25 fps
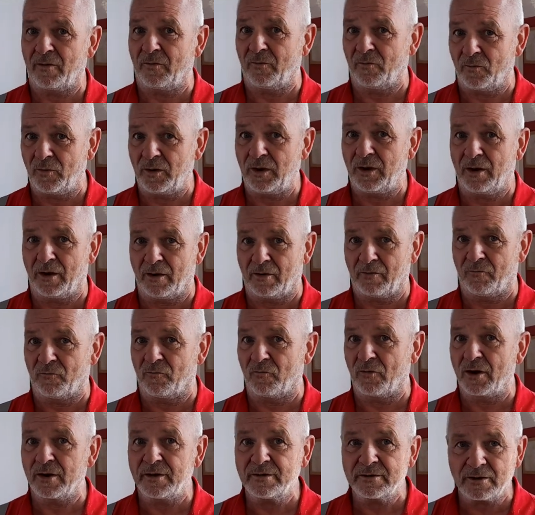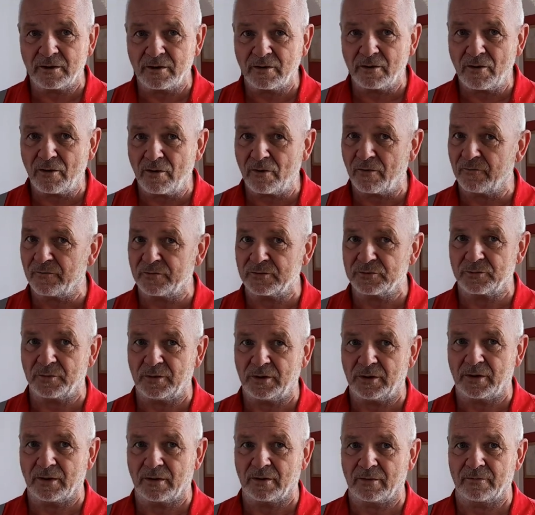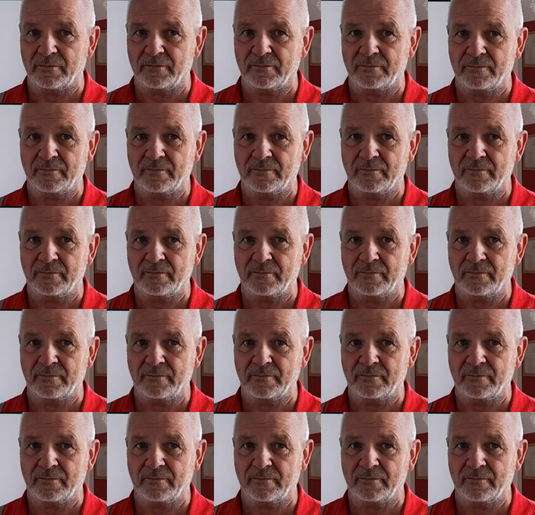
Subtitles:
and we are writing it off as we go.